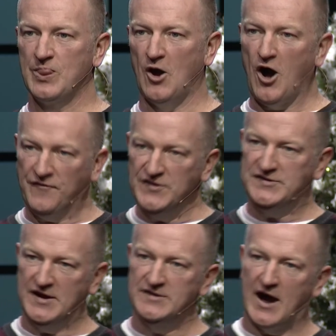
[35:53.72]
often
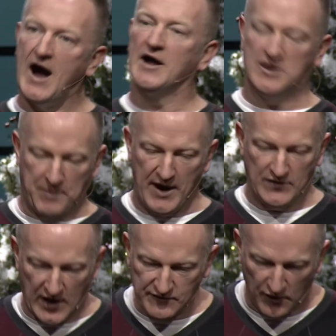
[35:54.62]
tend to occupy a
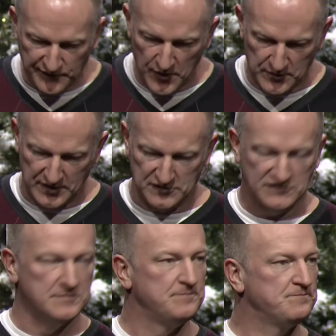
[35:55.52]
lot of our focus.
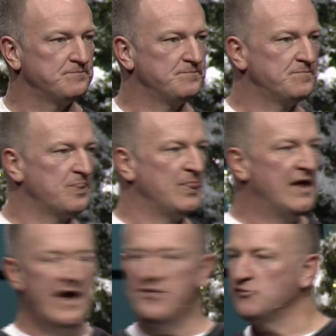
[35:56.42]

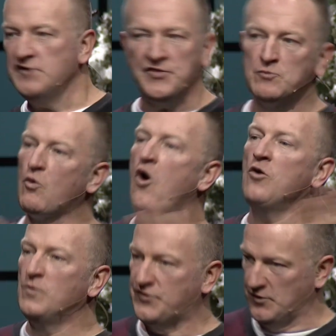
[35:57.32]
And there's nothing wrong
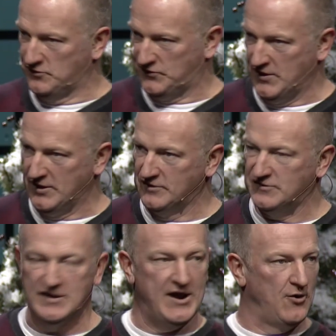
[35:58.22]
with those things
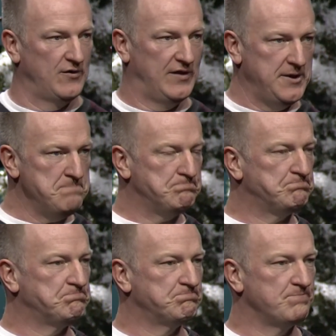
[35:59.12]
inherently.
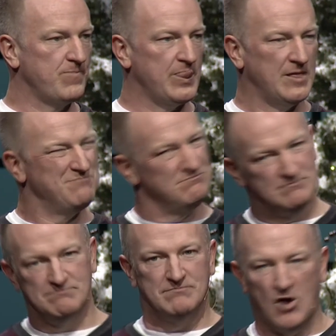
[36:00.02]

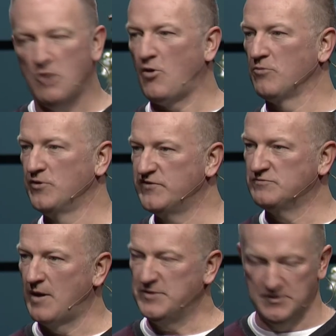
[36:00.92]
Hallmark movies might be